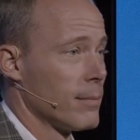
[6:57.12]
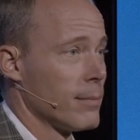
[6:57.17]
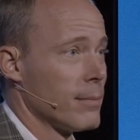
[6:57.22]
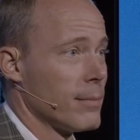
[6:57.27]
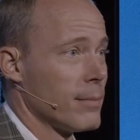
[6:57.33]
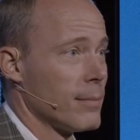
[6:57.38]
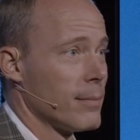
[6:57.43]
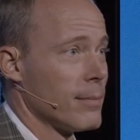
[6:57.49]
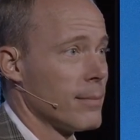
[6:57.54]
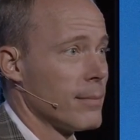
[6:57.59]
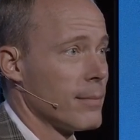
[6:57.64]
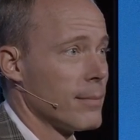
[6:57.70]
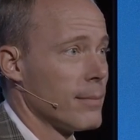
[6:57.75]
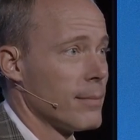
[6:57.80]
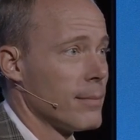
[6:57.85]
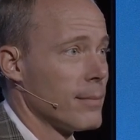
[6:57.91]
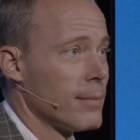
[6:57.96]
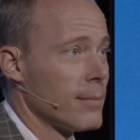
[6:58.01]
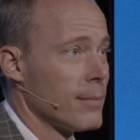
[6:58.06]

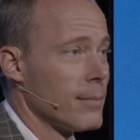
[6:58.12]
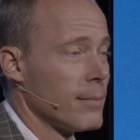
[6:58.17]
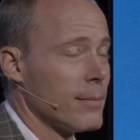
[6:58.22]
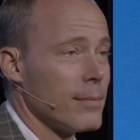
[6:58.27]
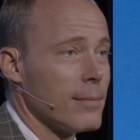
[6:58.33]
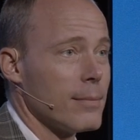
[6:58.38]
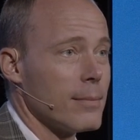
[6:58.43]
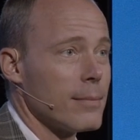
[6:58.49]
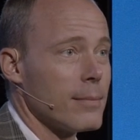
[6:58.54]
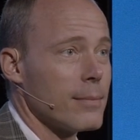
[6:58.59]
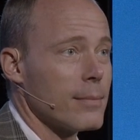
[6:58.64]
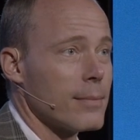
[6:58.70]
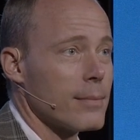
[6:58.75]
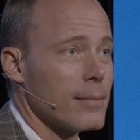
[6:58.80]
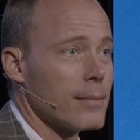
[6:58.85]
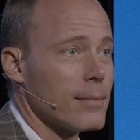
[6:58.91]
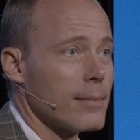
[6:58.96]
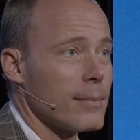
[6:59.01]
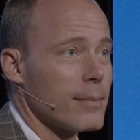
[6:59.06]

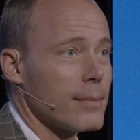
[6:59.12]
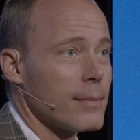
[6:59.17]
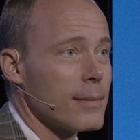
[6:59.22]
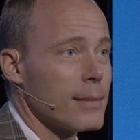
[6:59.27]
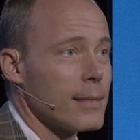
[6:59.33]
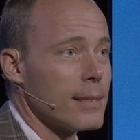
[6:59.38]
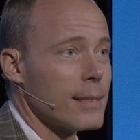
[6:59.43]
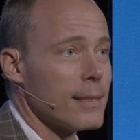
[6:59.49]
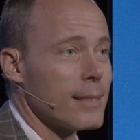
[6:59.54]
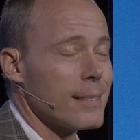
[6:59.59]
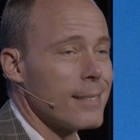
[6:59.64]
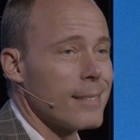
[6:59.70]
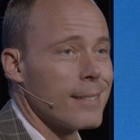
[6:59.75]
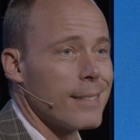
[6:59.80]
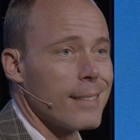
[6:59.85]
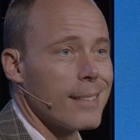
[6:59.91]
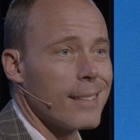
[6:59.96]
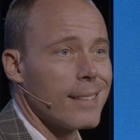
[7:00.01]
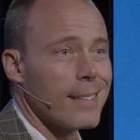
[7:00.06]

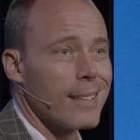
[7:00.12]
Nobody speaks.